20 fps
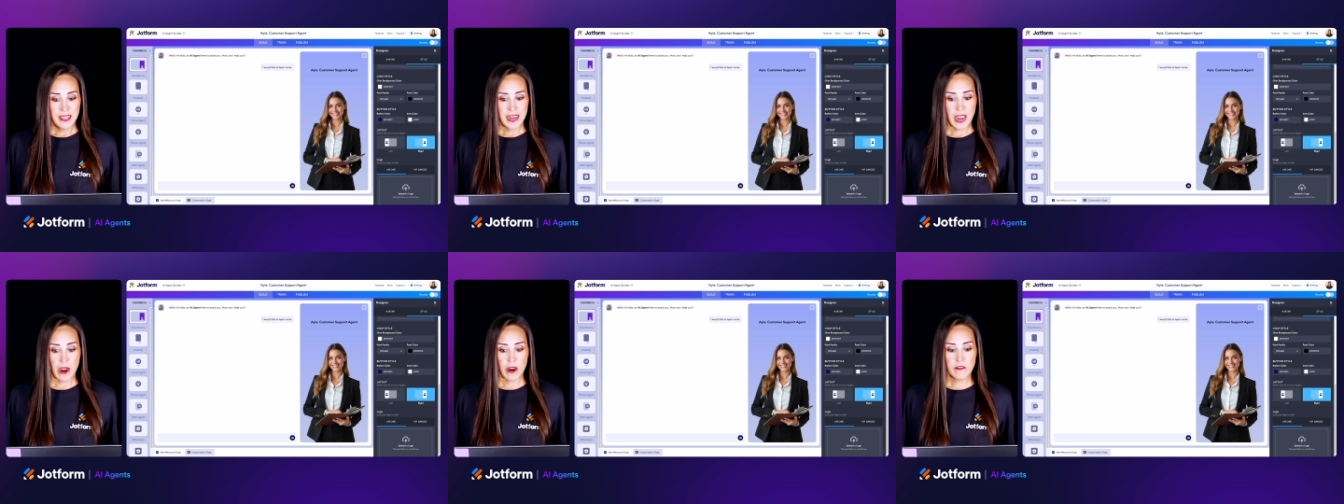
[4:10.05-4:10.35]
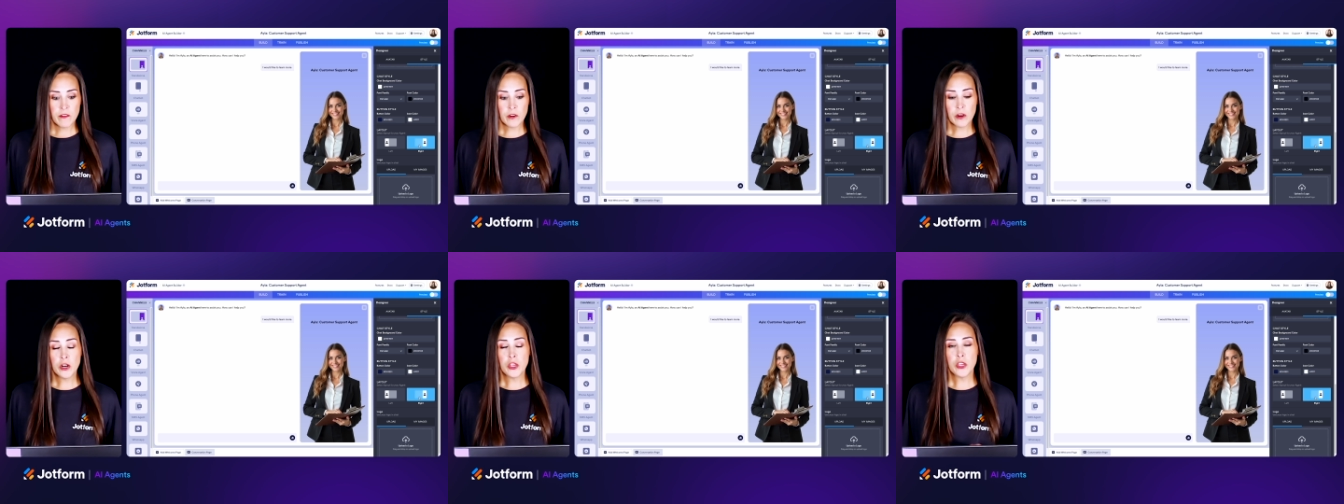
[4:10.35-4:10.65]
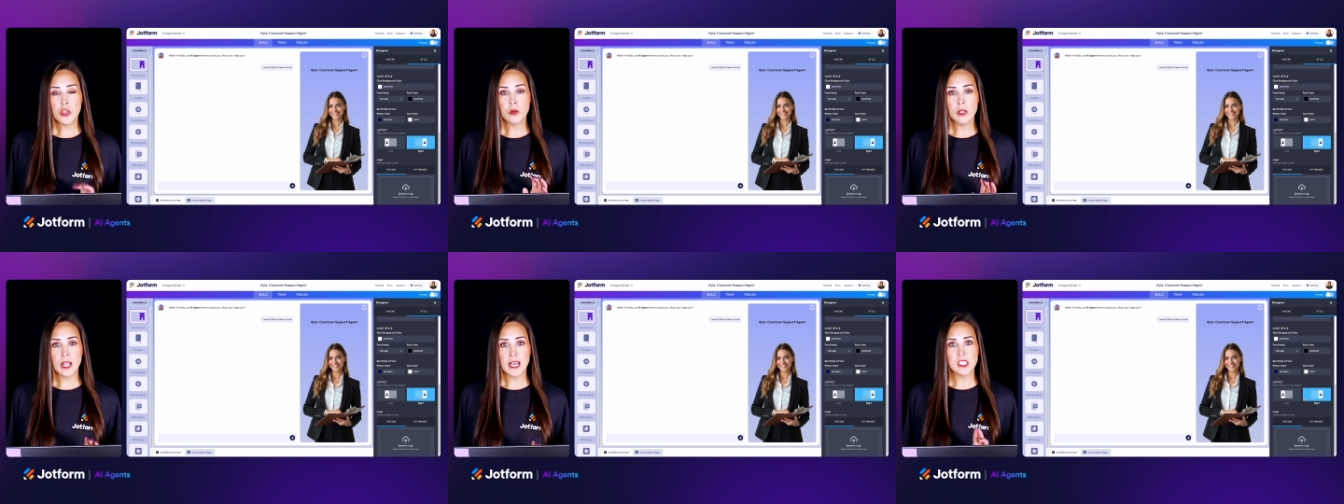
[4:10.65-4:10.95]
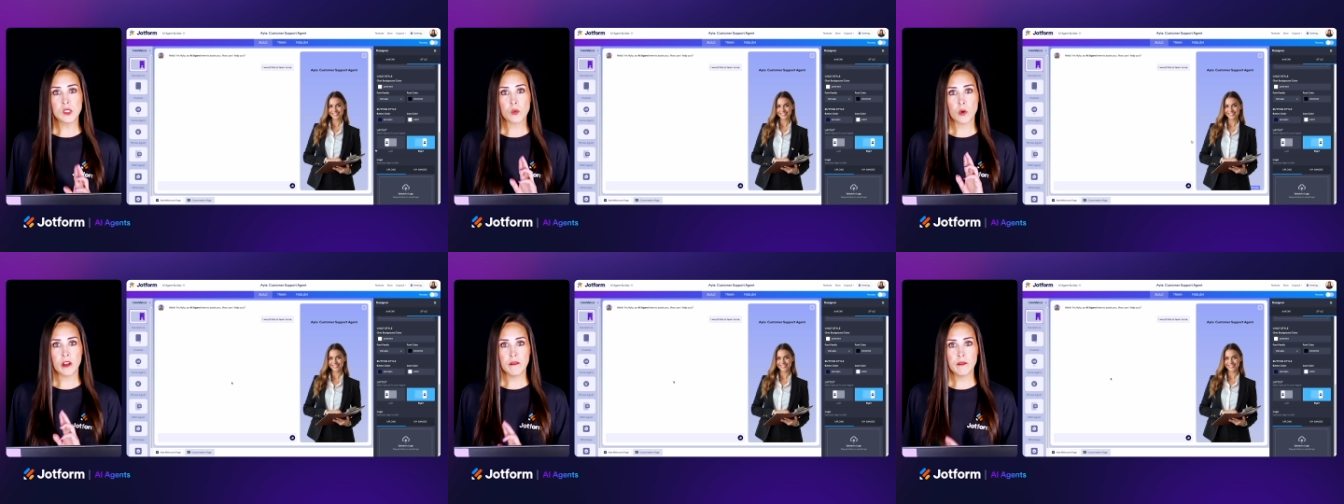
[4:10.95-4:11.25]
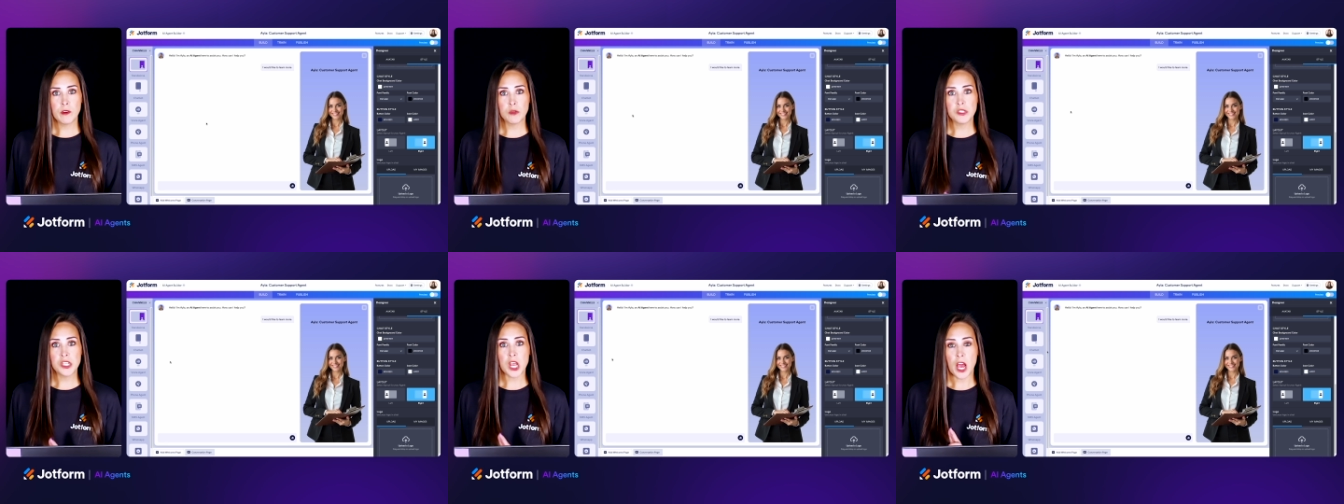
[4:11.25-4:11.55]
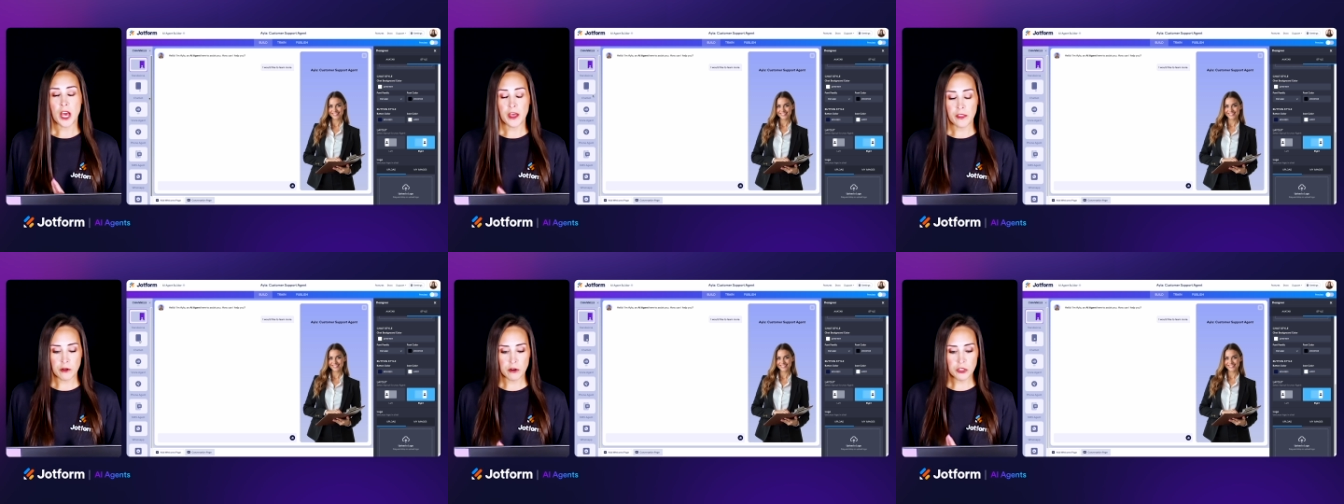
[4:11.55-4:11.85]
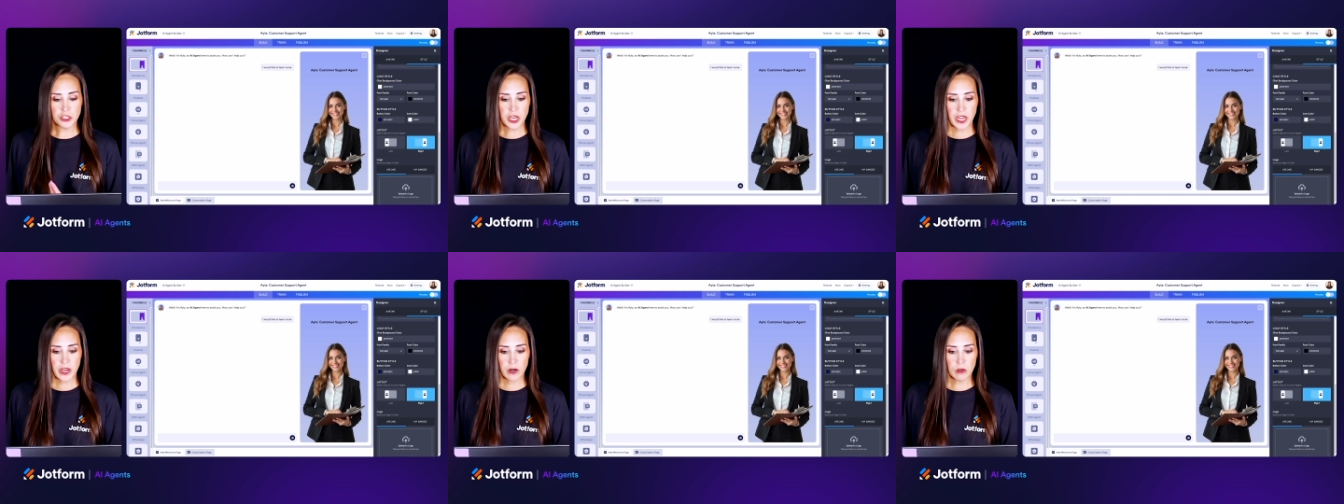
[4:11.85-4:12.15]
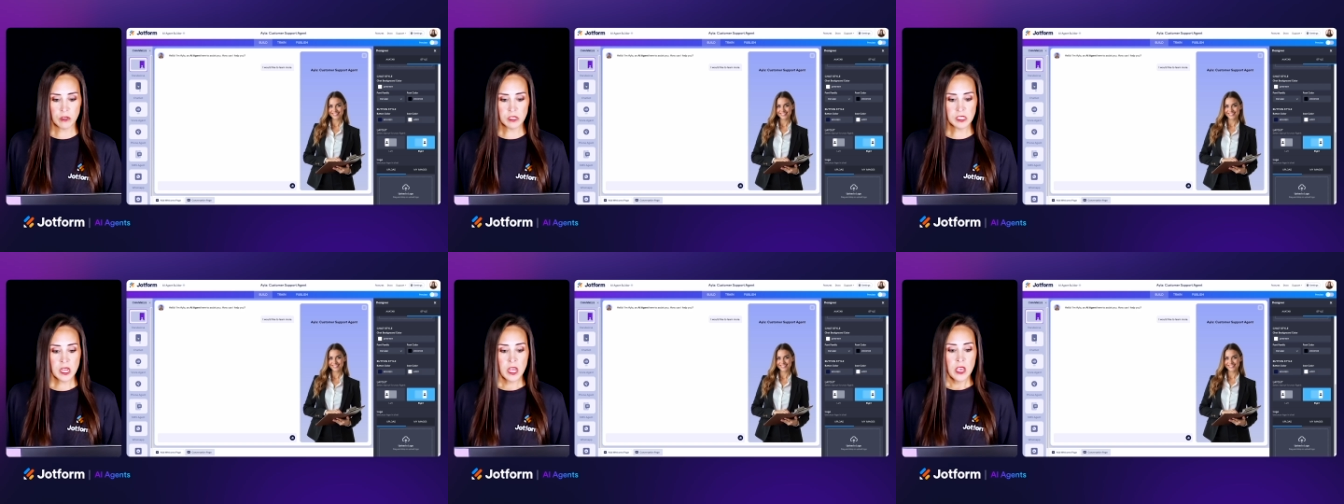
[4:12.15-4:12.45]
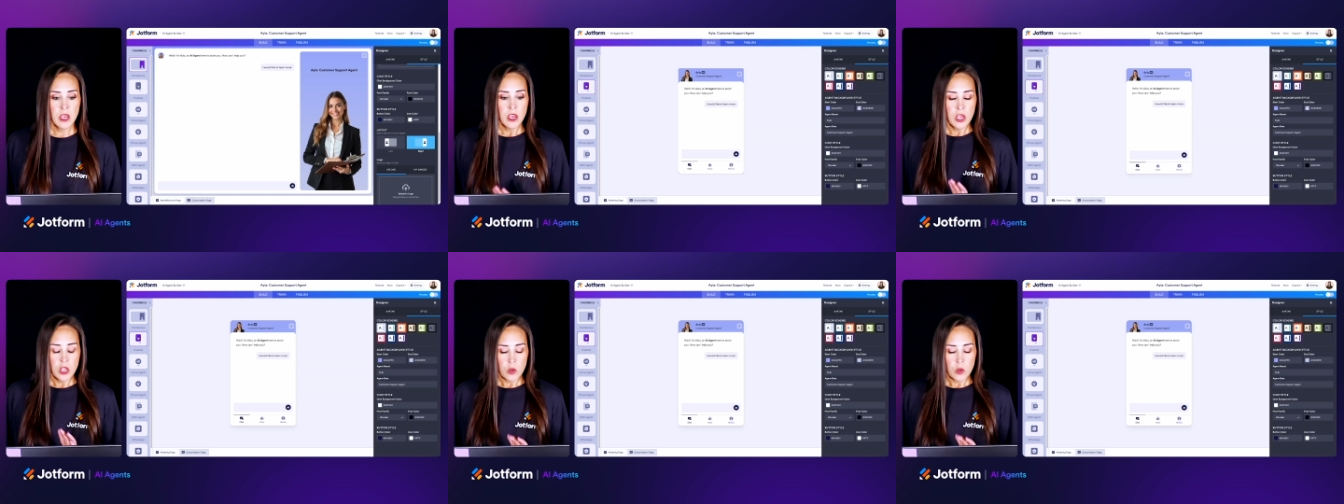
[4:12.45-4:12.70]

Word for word: Now, if you're gonna utilize one of those other channels,